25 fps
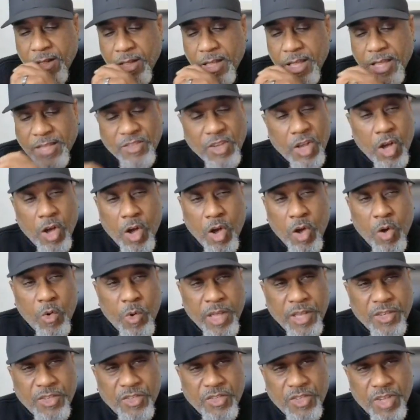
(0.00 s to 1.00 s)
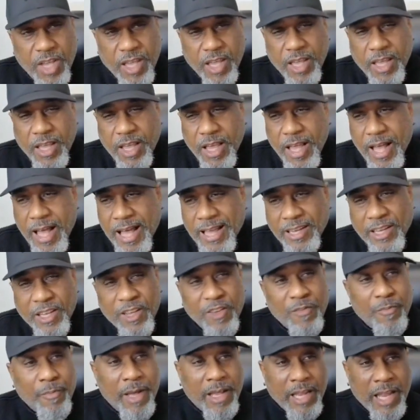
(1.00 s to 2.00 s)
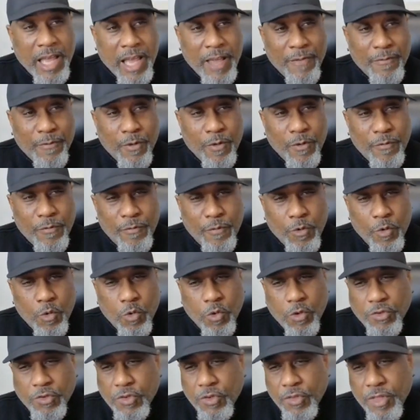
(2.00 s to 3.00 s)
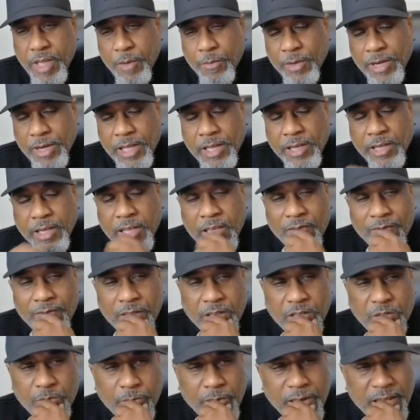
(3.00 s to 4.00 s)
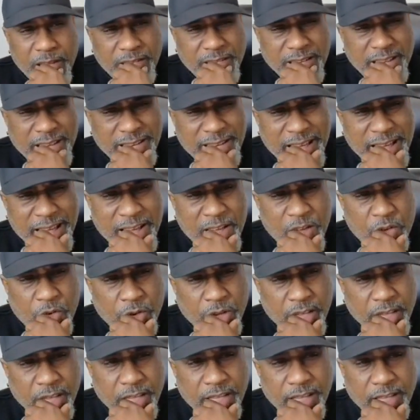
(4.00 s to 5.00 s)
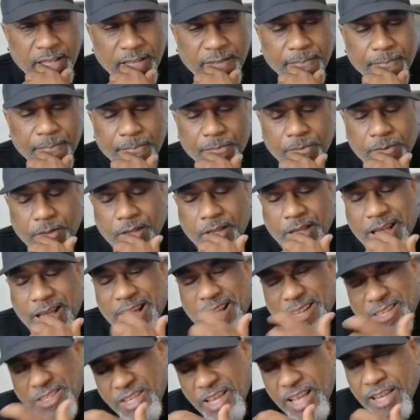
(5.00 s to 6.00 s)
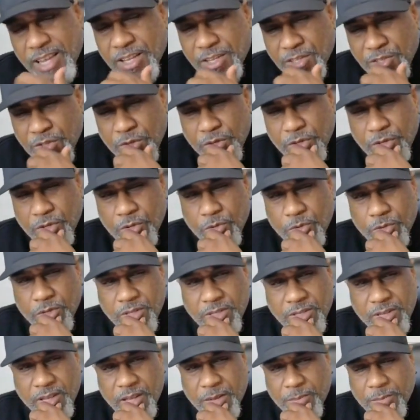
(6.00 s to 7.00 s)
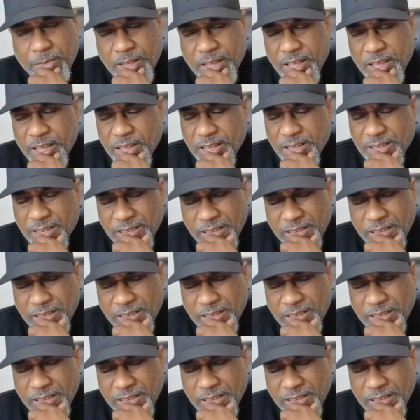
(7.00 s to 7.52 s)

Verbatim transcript: As I always say, I live my life on full so that when I leave this place, I die on E. I challenge you to do the same thing.